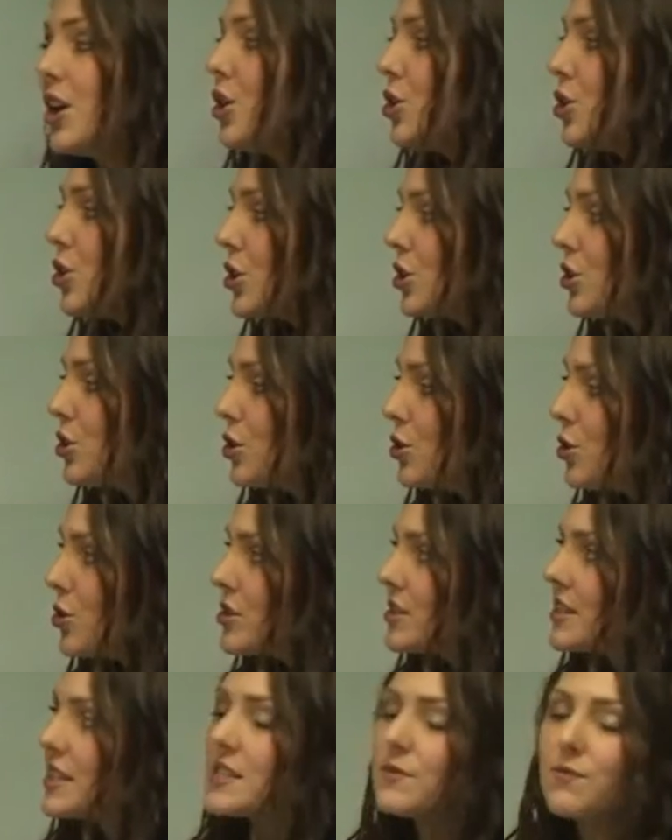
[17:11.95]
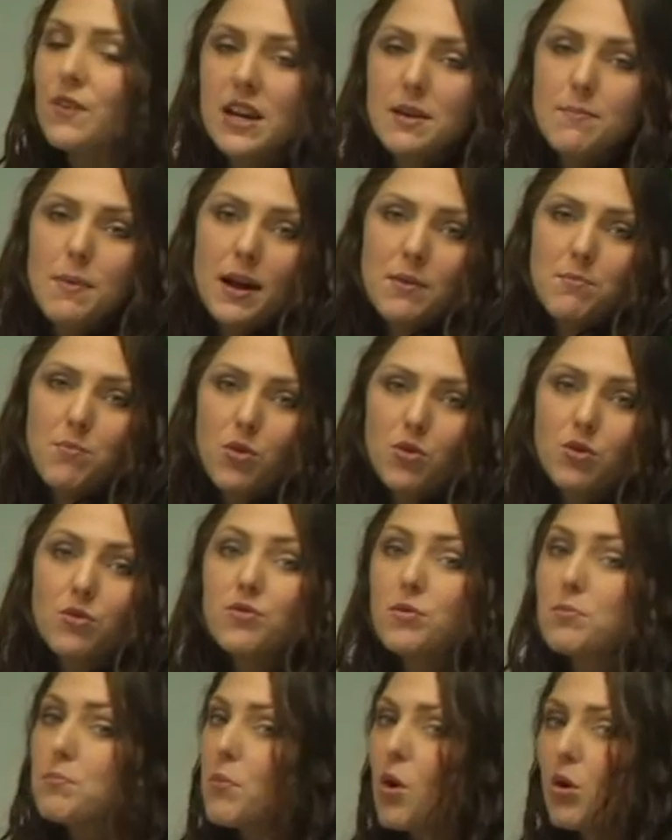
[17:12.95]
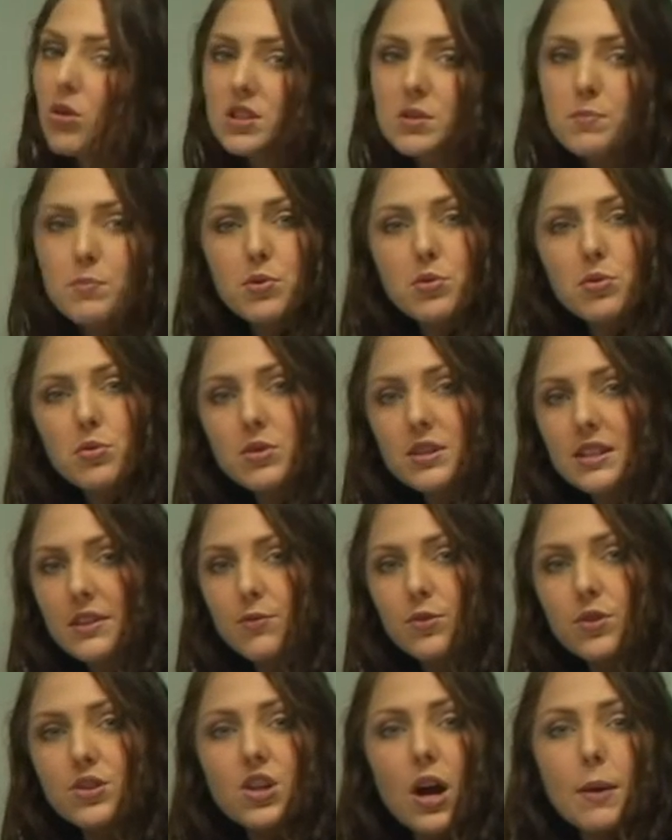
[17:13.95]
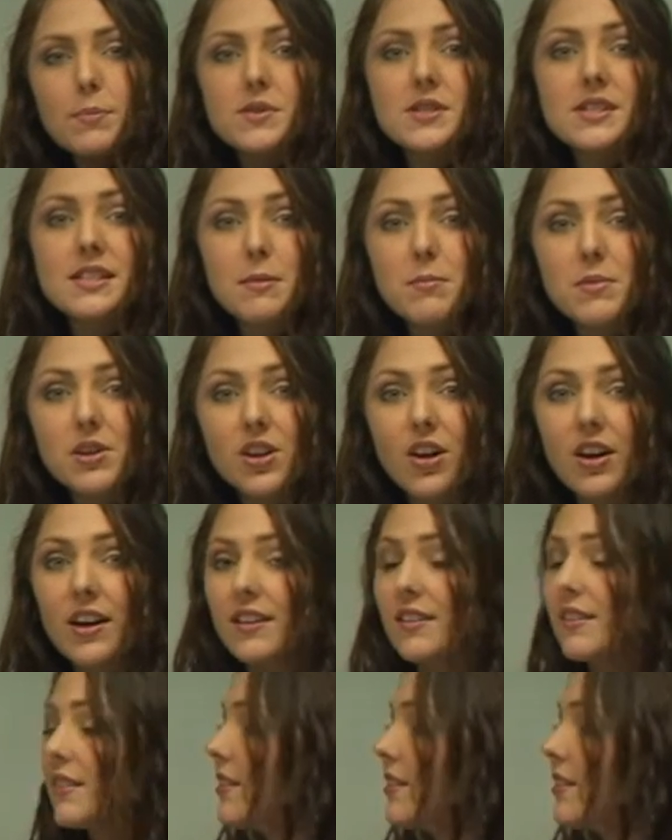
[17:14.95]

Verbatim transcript: You can use this feedback model for multiple different types of stimuli.